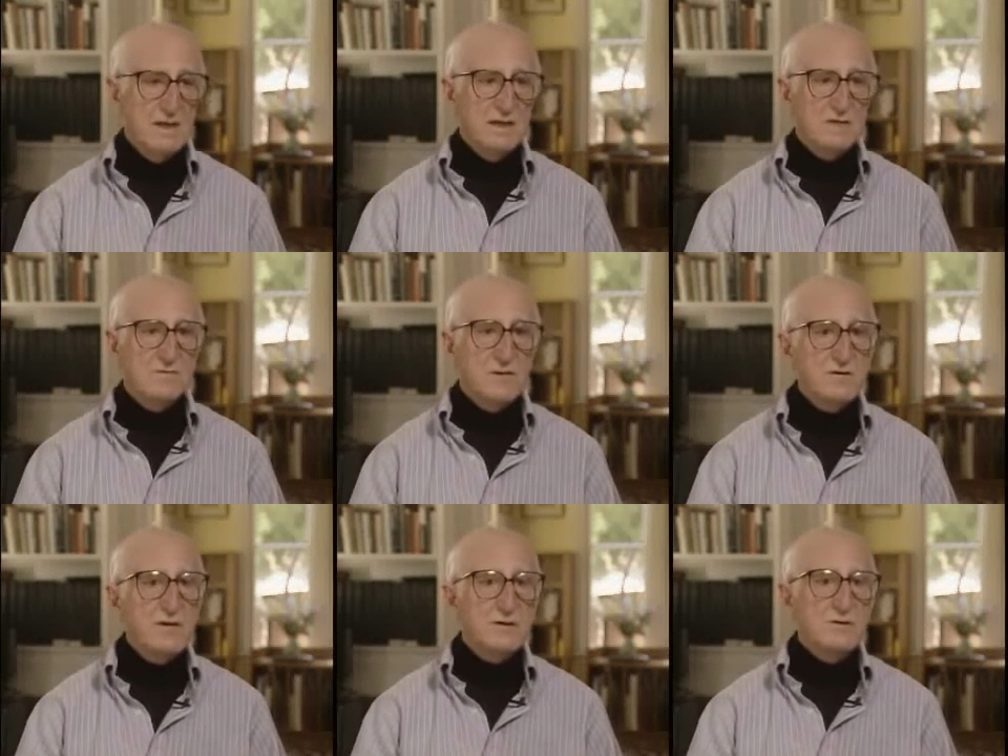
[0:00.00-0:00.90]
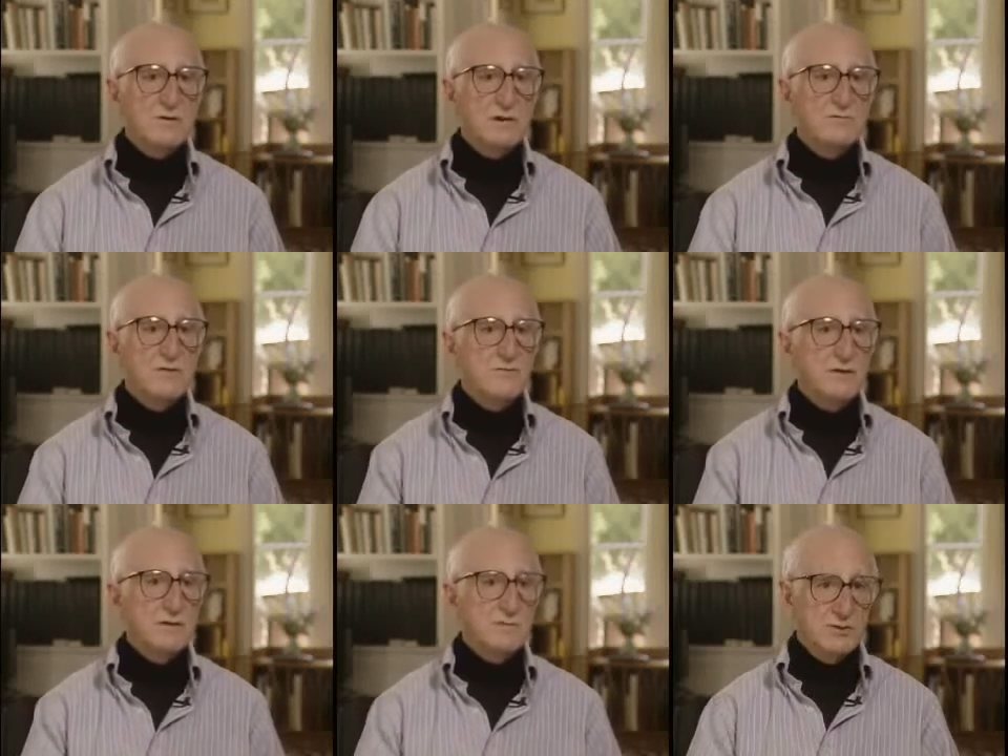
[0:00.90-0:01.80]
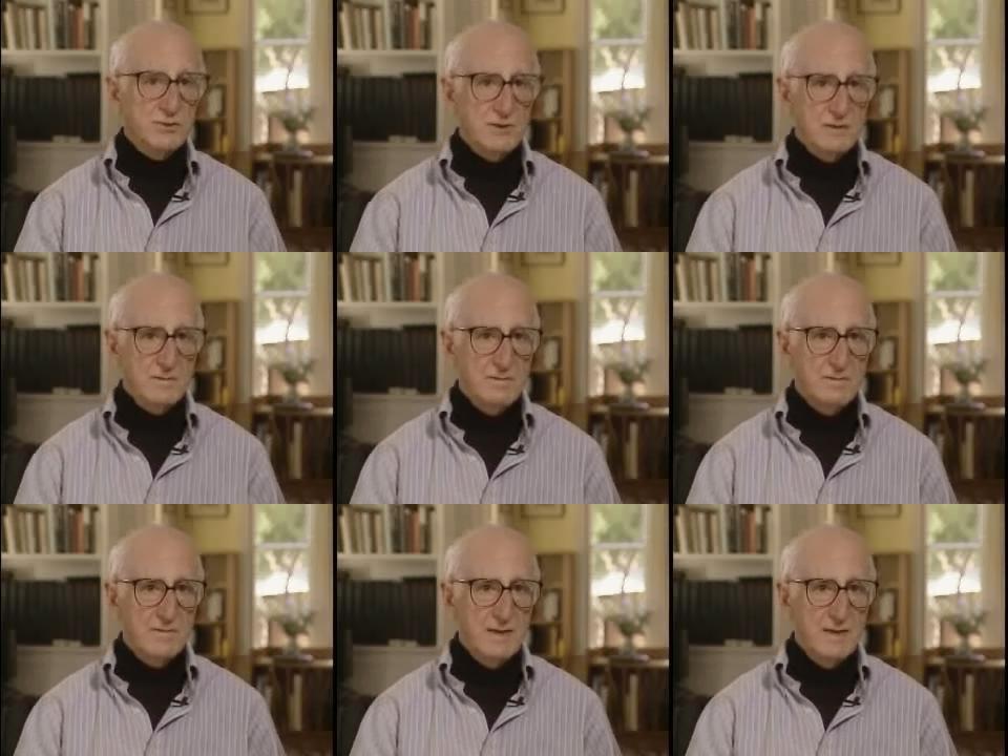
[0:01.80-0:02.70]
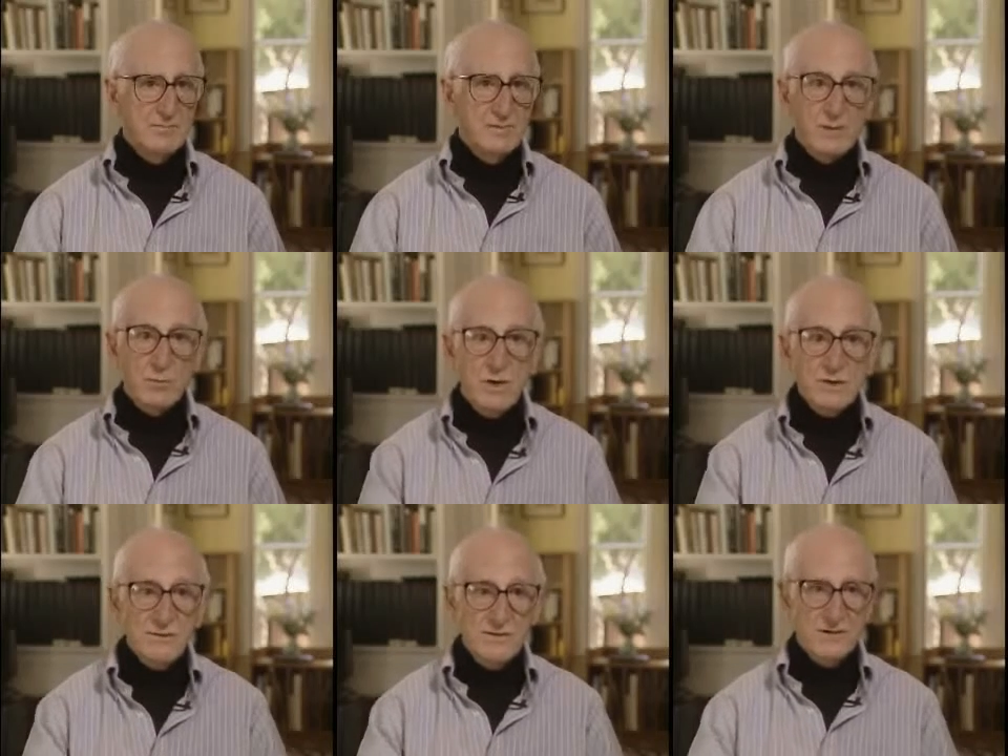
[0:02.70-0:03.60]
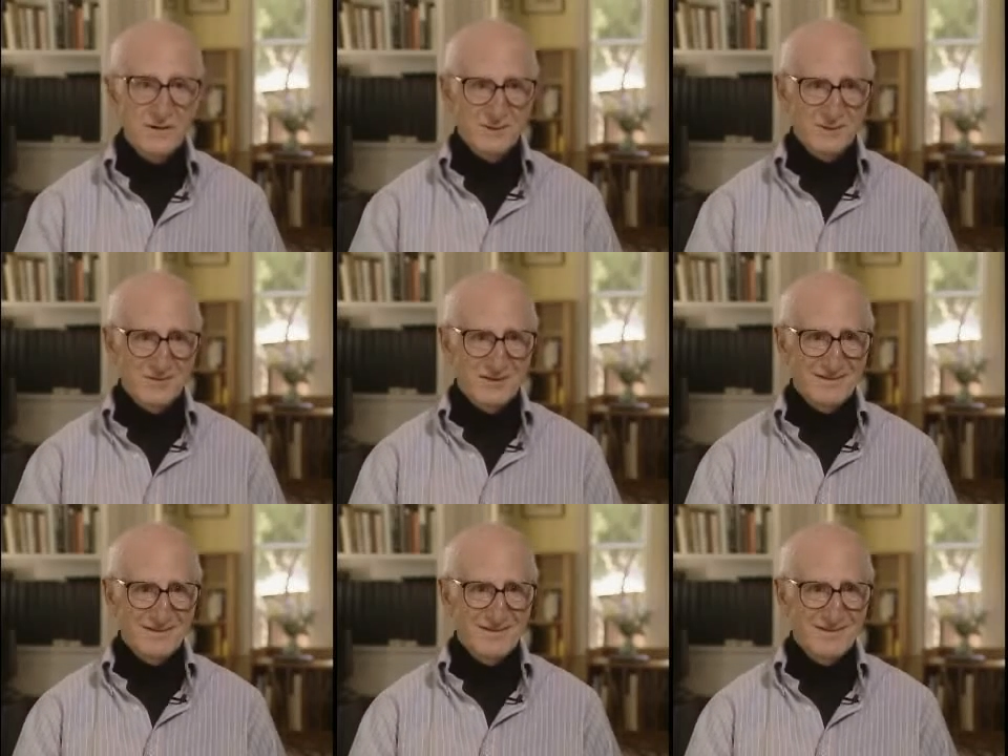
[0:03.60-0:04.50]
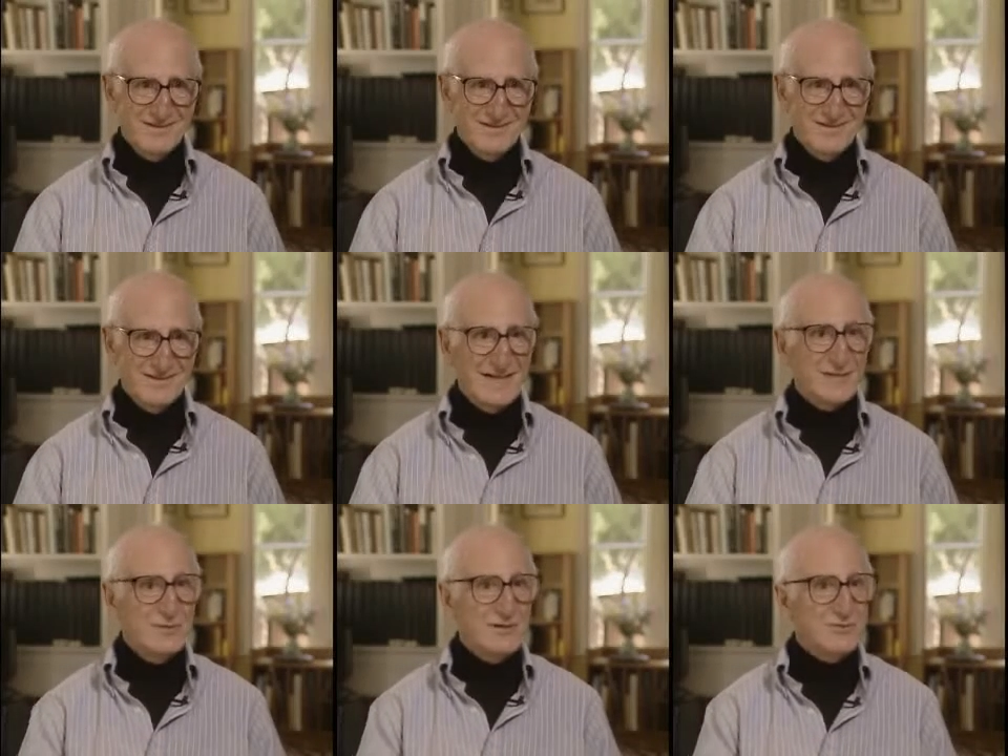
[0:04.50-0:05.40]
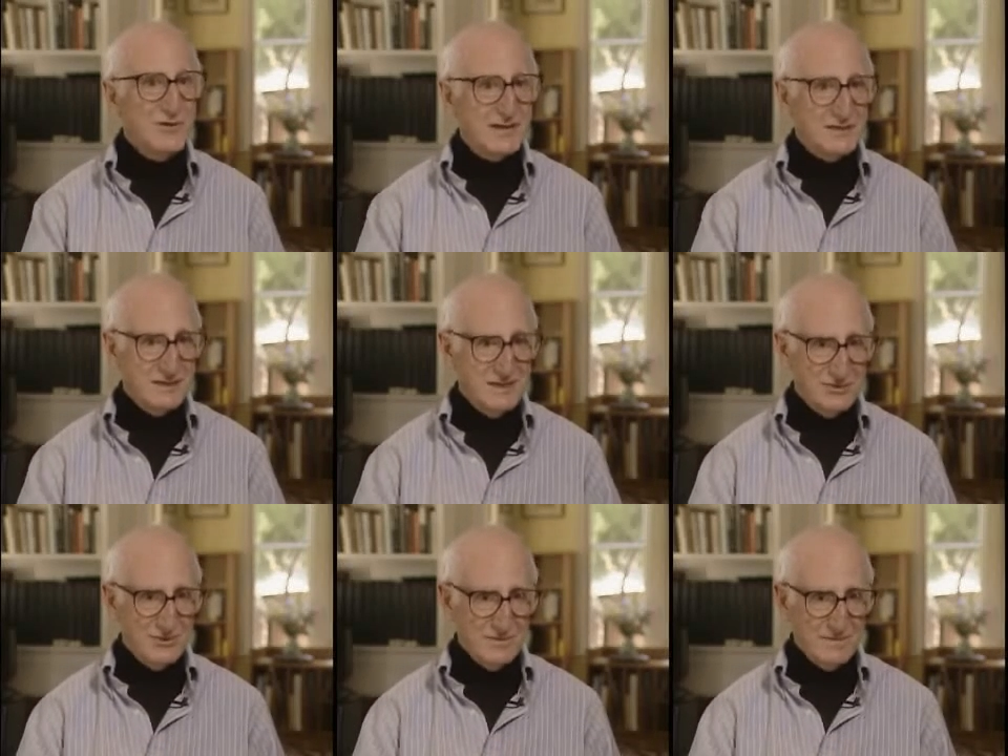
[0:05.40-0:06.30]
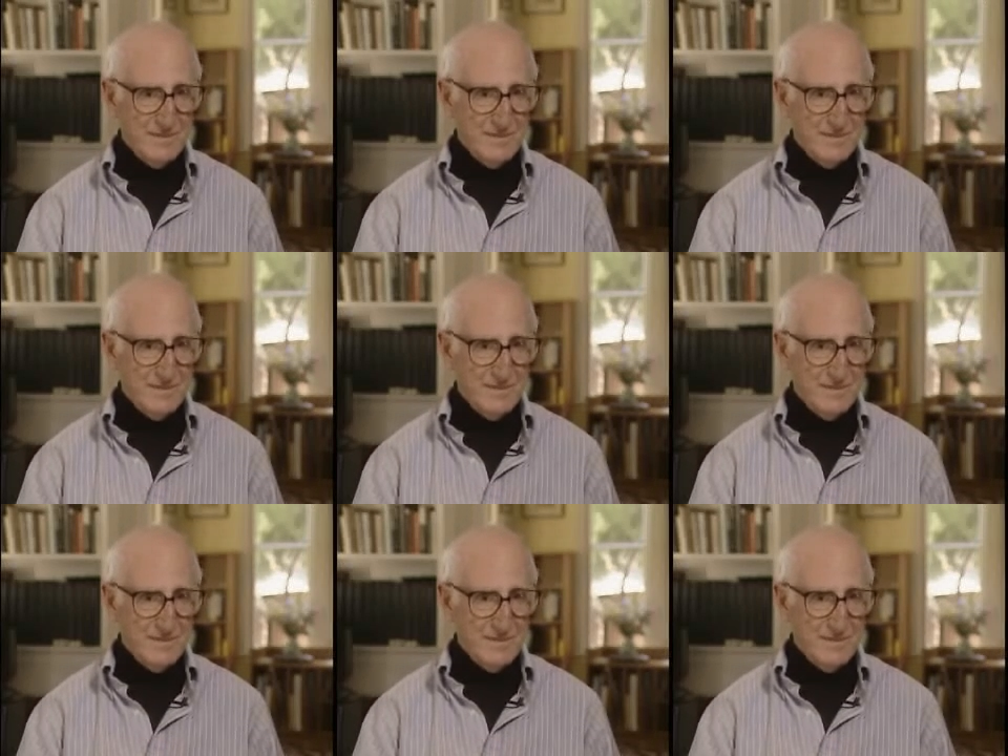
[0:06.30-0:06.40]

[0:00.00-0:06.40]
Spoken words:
It is very good on vivid imagery, but it wants vivid imagery because that's what attracts attention.